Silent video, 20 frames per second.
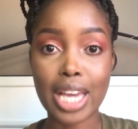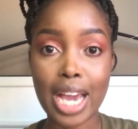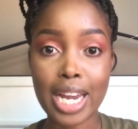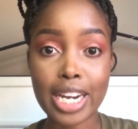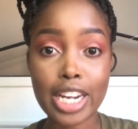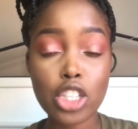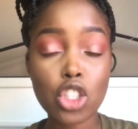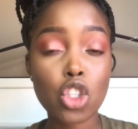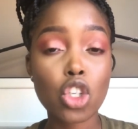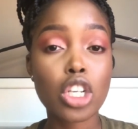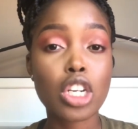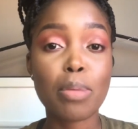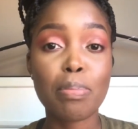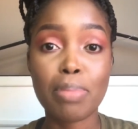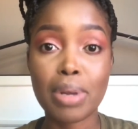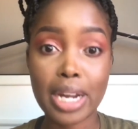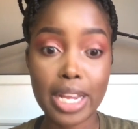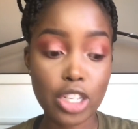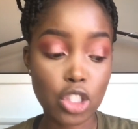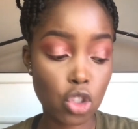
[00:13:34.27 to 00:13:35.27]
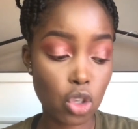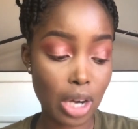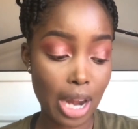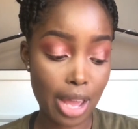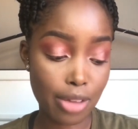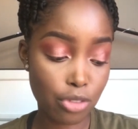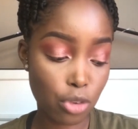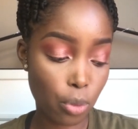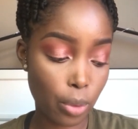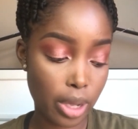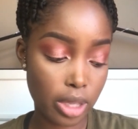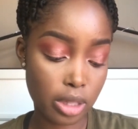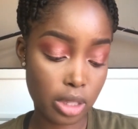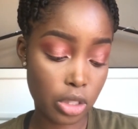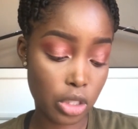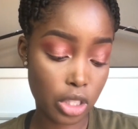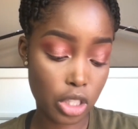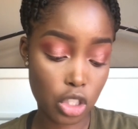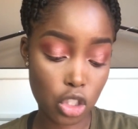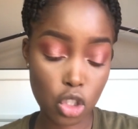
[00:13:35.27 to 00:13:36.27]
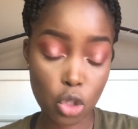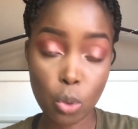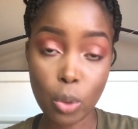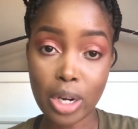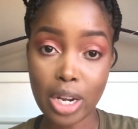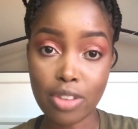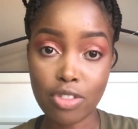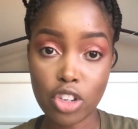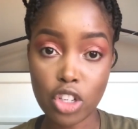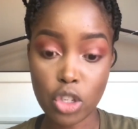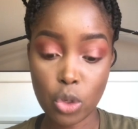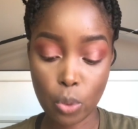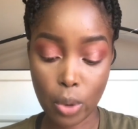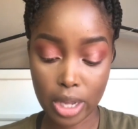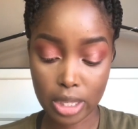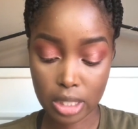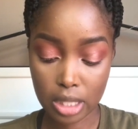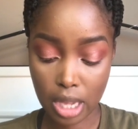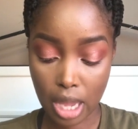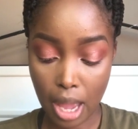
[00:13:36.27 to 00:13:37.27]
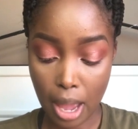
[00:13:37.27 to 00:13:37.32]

Unless you're gonna blend your life away, then you can do whatever you want.